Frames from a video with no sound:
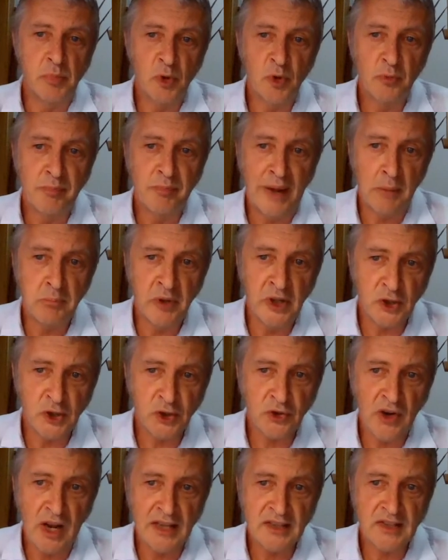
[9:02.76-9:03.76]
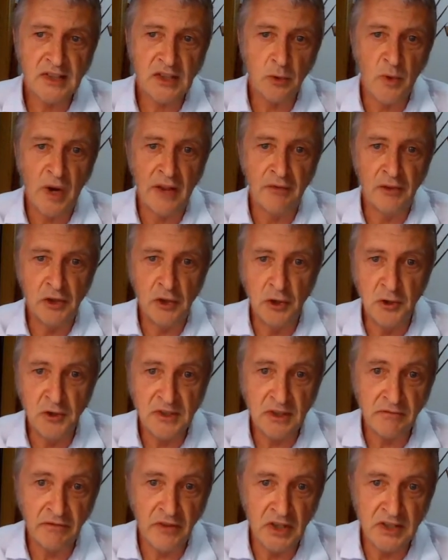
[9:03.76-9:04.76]
build public trust around the
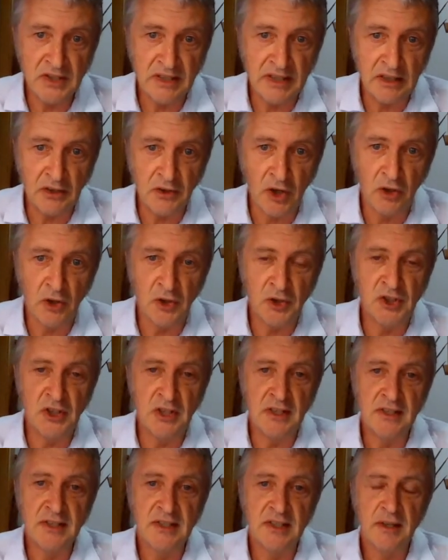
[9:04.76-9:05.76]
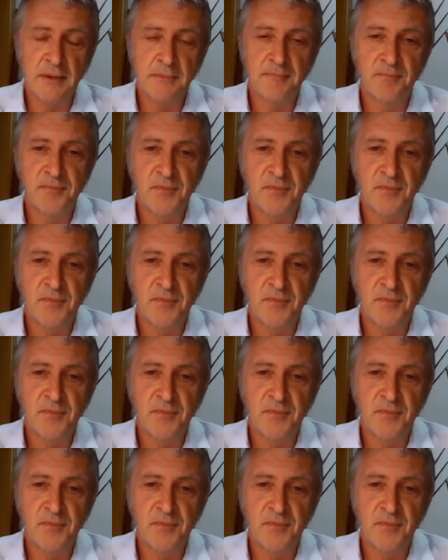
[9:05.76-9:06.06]
use of these technologies.